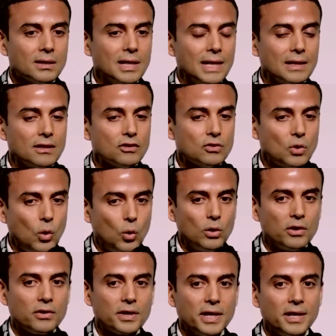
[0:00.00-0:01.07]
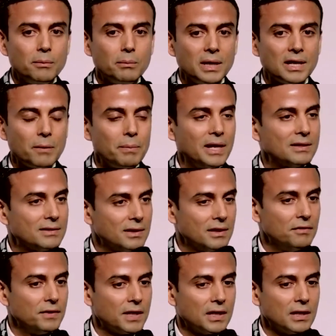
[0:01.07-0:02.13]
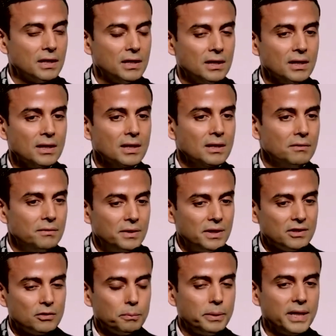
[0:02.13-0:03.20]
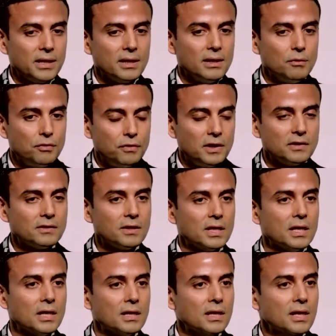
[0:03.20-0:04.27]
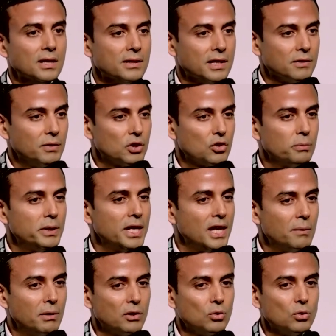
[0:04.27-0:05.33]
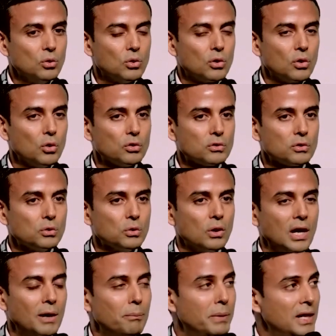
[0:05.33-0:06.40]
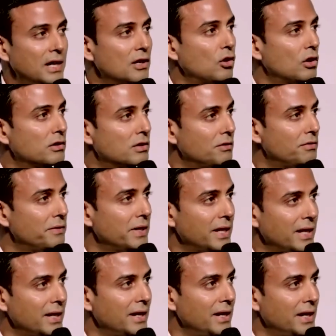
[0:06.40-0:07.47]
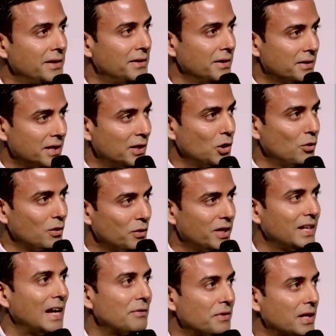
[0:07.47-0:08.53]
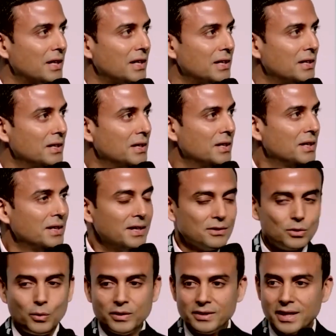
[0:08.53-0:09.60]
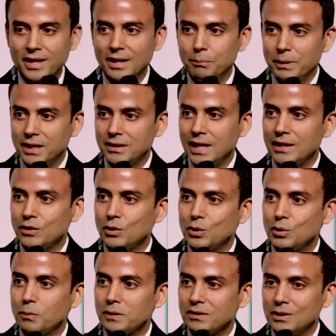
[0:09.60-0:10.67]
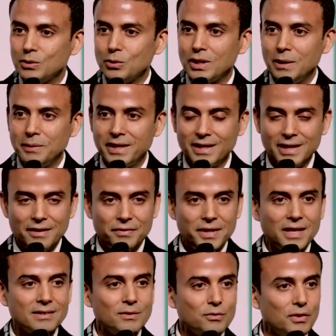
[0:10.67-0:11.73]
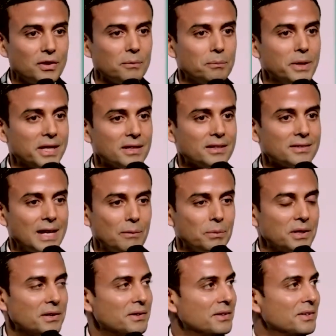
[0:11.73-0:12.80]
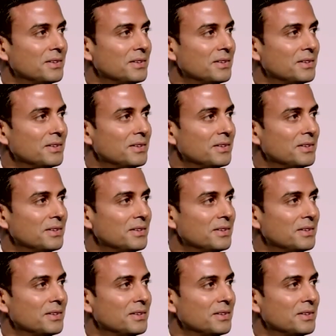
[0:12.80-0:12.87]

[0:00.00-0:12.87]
that this whole trade multiplies significantly. We expect in first year that we should be able to do close to $1 billion of it turnover within Africa. So once again, a big thank you to President Oram and Afreexim for making this happen.